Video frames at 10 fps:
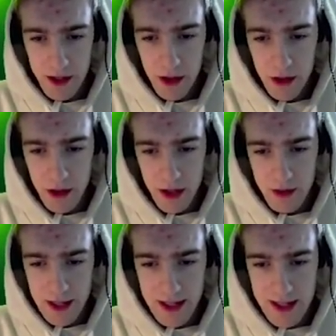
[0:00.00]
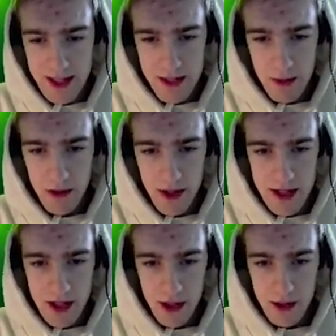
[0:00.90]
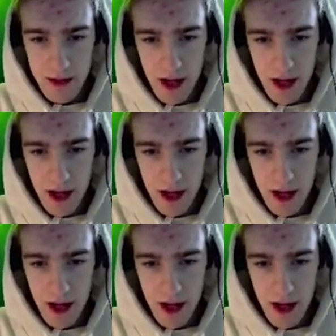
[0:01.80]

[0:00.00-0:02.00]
No, you can relentless as well, that's good.